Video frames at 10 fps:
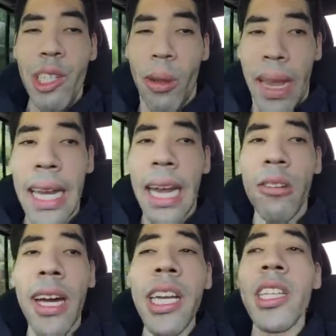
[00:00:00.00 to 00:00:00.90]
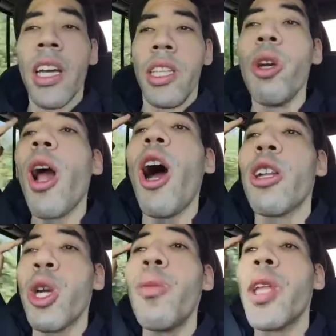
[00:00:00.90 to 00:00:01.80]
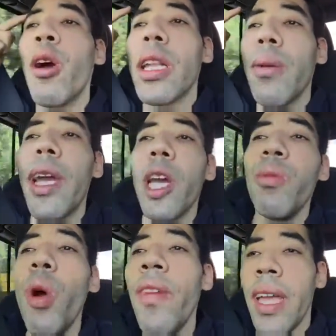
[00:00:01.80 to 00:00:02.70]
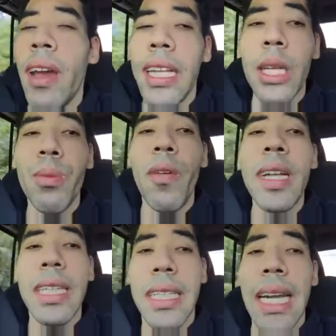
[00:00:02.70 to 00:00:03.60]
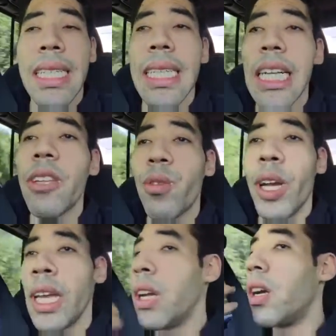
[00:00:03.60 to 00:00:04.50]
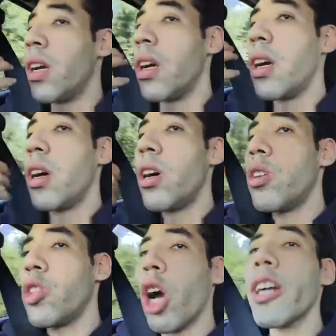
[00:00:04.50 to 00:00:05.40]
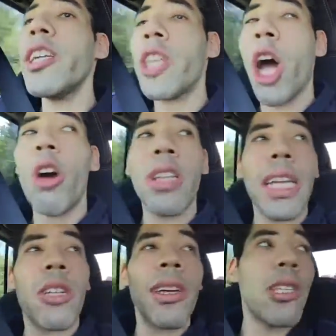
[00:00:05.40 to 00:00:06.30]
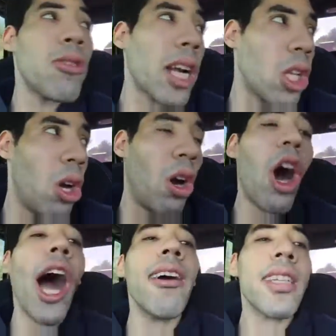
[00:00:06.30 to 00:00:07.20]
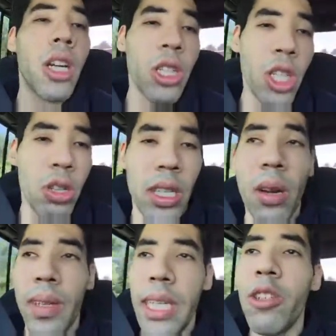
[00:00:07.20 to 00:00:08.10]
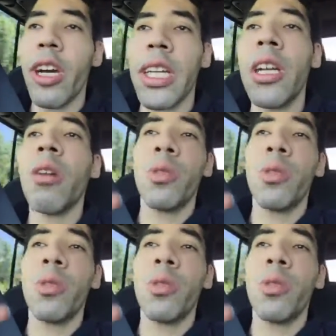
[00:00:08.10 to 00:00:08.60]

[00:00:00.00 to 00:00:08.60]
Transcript: You hear that, writers? You can honor a sword potato after a good movie, and this movie did it successfully. Duncan Jones is a great director. I like Duncan Jones. He directed